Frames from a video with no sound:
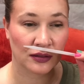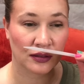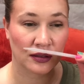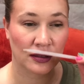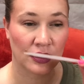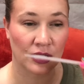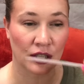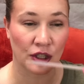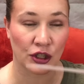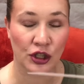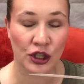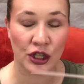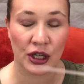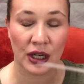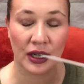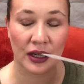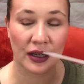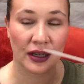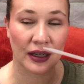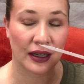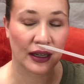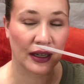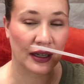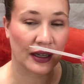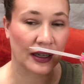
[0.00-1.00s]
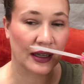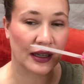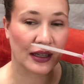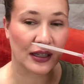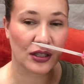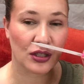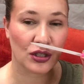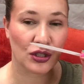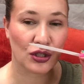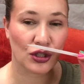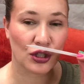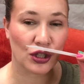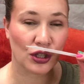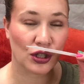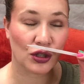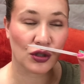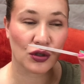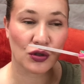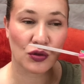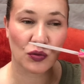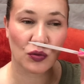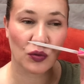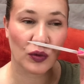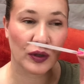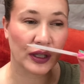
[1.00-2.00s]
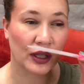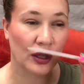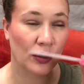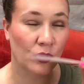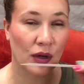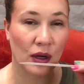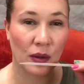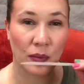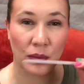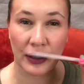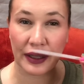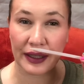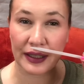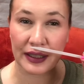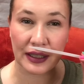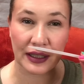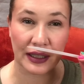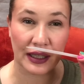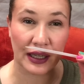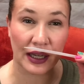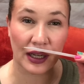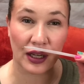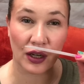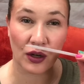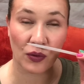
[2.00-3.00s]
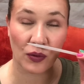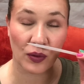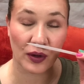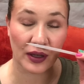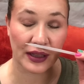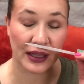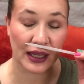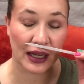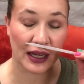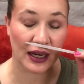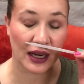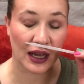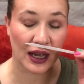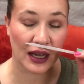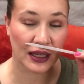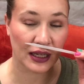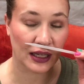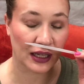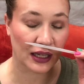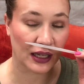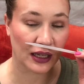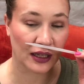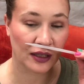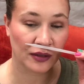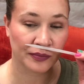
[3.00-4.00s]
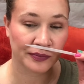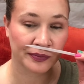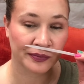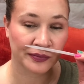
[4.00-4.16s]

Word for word: The cherry is just really well blended in with that honey